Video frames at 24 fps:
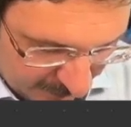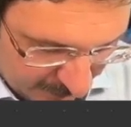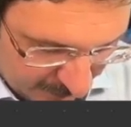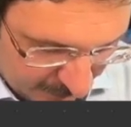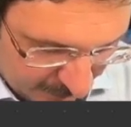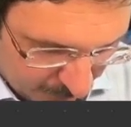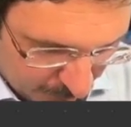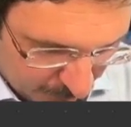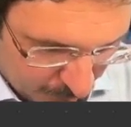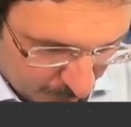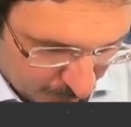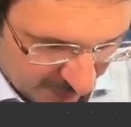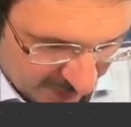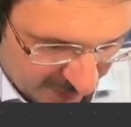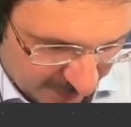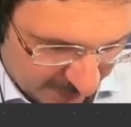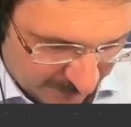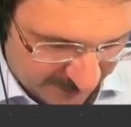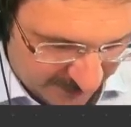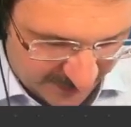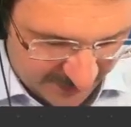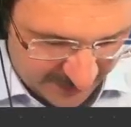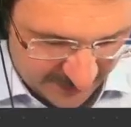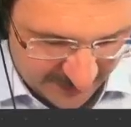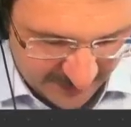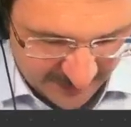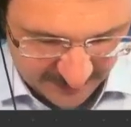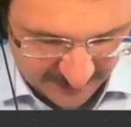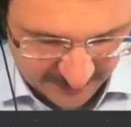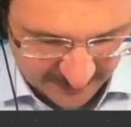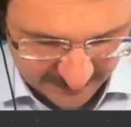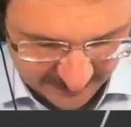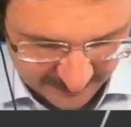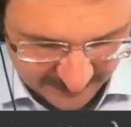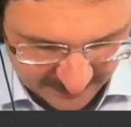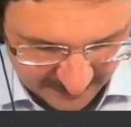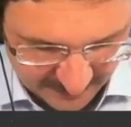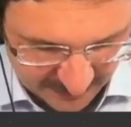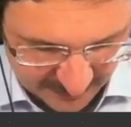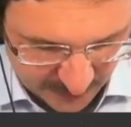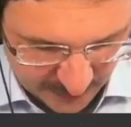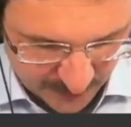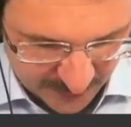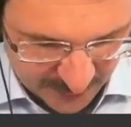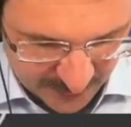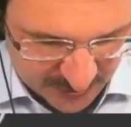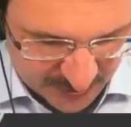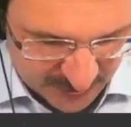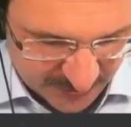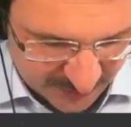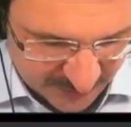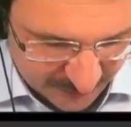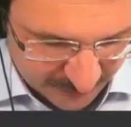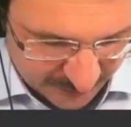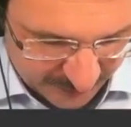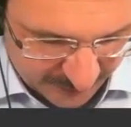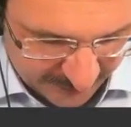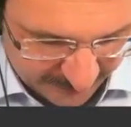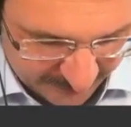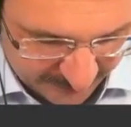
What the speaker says: will be the equation we've